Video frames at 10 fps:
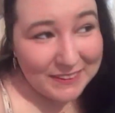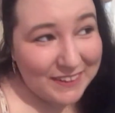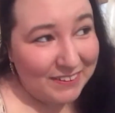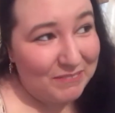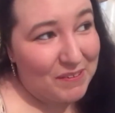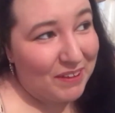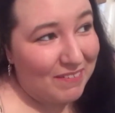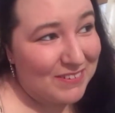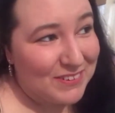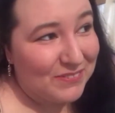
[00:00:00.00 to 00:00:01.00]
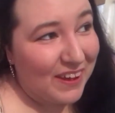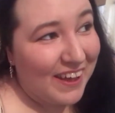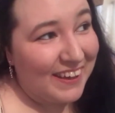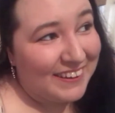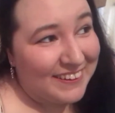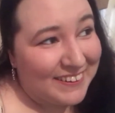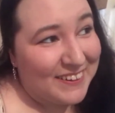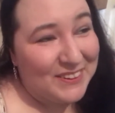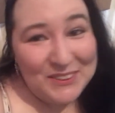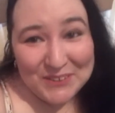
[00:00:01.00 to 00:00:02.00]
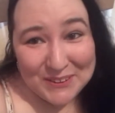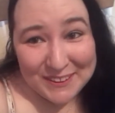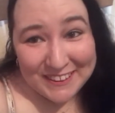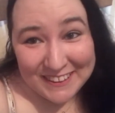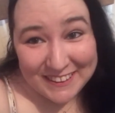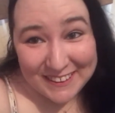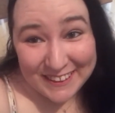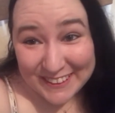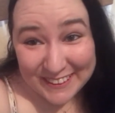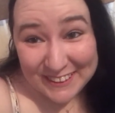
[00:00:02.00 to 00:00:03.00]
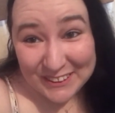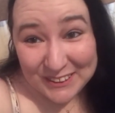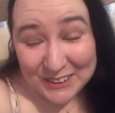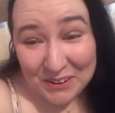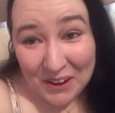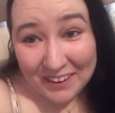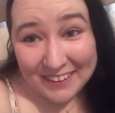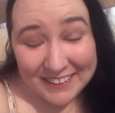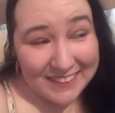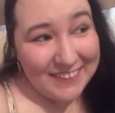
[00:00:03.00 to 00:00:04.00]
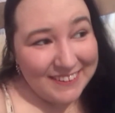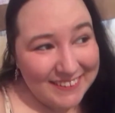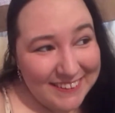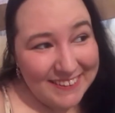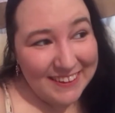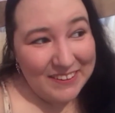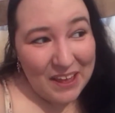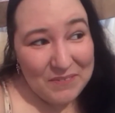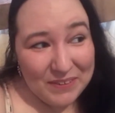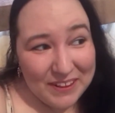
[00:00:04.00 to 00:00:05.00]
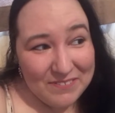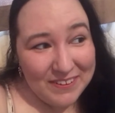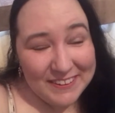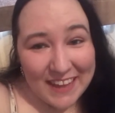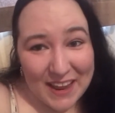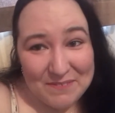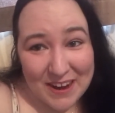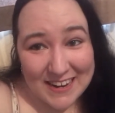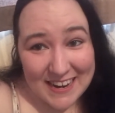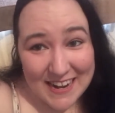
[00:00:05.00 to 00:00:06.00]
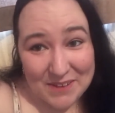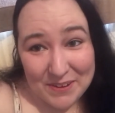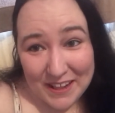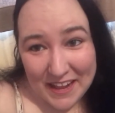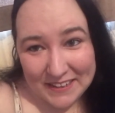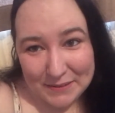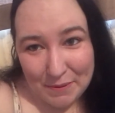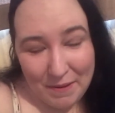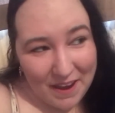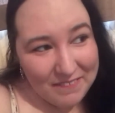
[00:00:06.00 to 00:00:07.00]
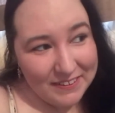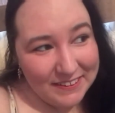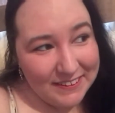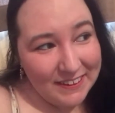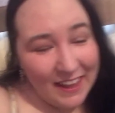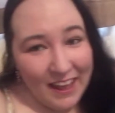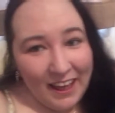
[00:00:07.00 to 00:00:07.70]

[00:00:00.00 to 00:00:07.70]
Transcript: but he's going to probably have to just wear shorts and t-shirt because it's just too hot. So yeah, we're going to finish getting ready and then we're going to head to my parents.